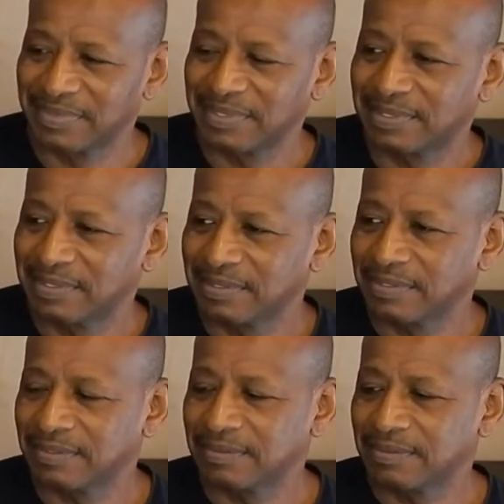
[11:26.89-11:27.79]

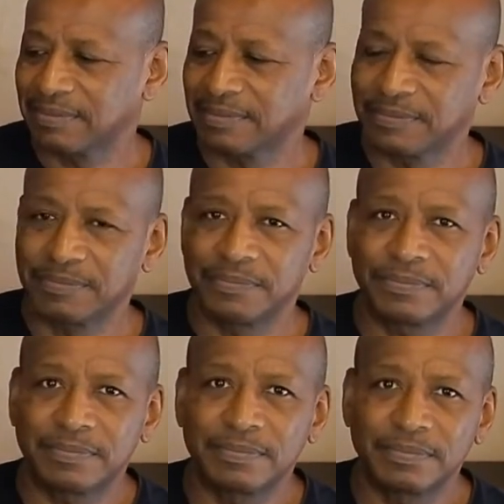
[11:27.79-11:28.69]

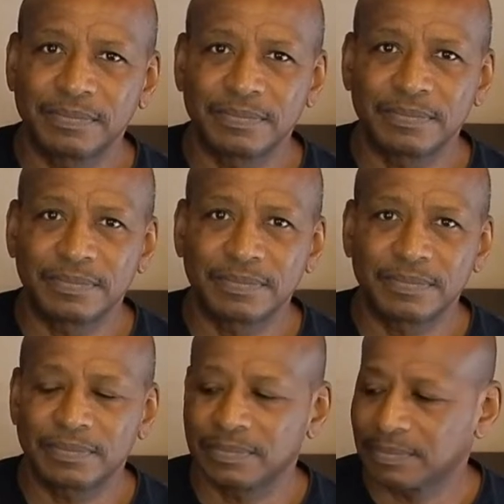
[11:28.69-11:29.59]

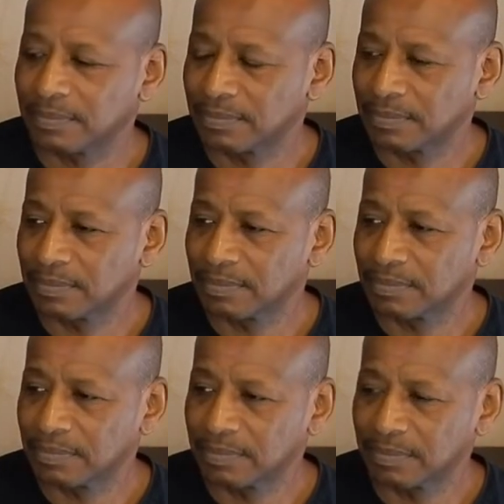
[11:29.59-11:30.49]

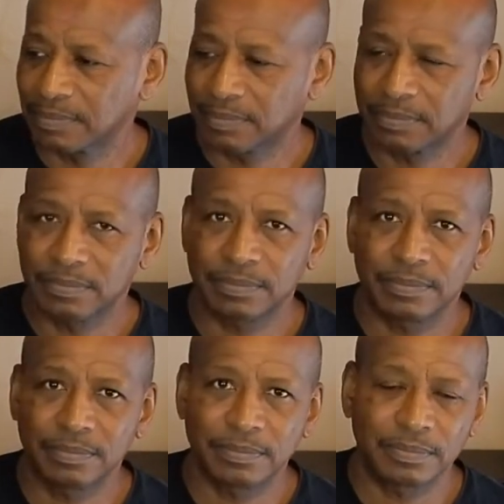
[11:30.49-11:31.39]

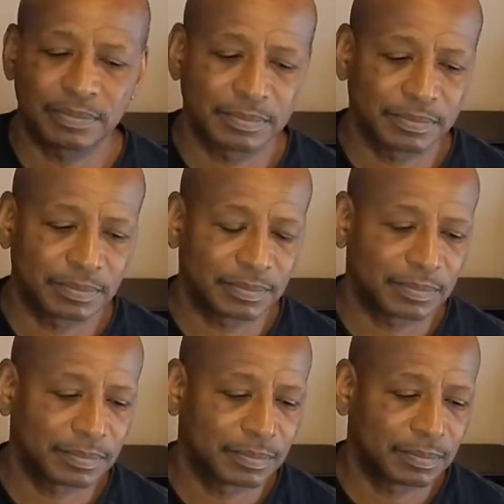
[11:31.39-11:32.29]

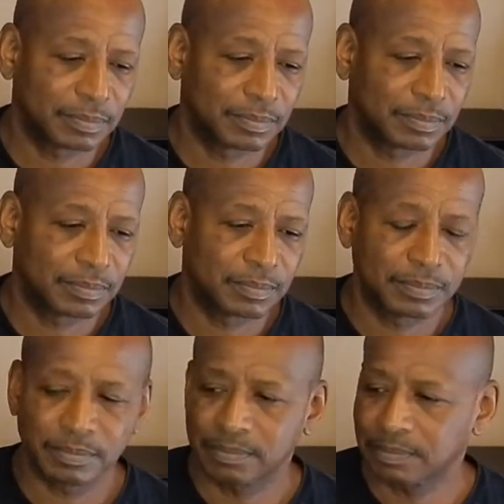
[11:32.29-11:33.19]

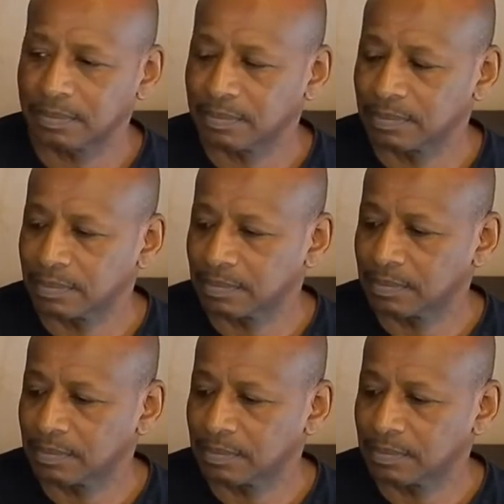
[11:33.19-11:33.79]
[no speech]